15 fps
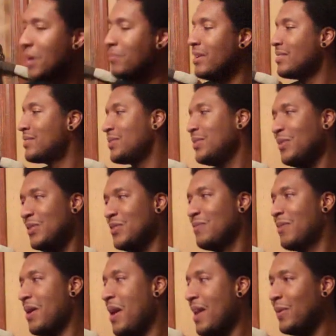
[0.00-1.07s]
I'm like, screw
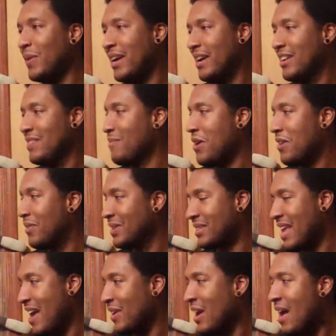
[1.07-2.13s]
you, bro. I don't hear any
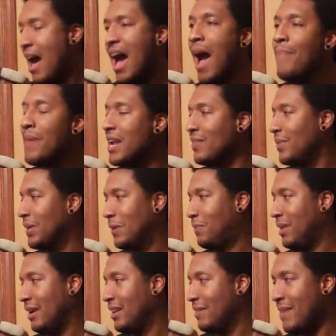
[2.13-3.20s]
Marvel's Capcom. I'm not even
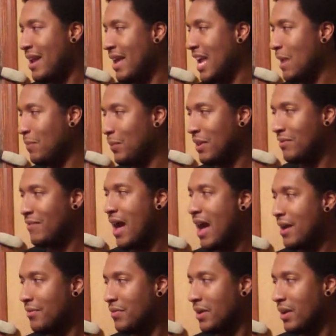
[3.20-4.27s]
complaining about an 8.5.
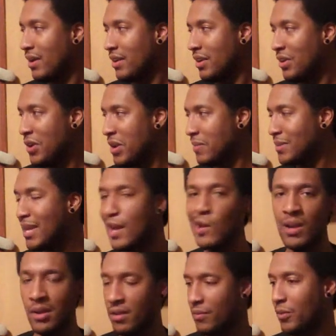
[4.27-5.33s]
You know what I'm
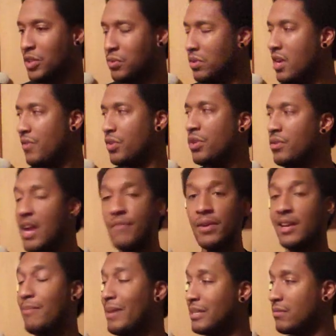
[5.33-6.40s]
saying? Which will never, you'll
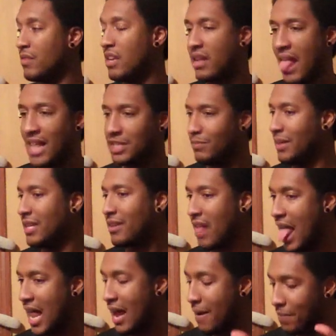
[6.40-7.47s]
never catch me,
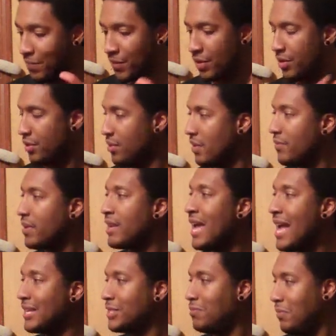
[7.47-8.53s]
uh, you'll never
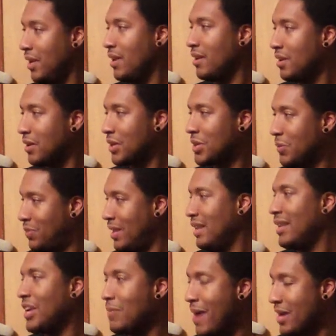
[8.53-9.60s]
catch me
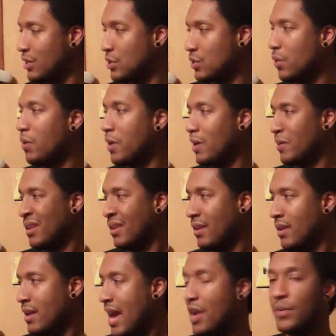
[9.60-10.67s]
complaining about a score.
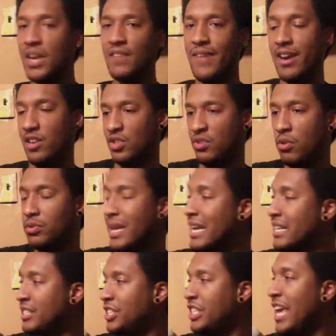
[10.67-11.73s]
I don't care if Elder Scrolls
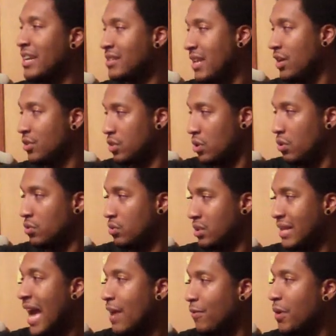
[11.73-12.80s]
got a six, Elder
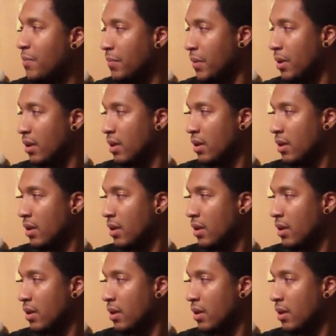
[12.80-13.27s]
Scrolls Skyrim.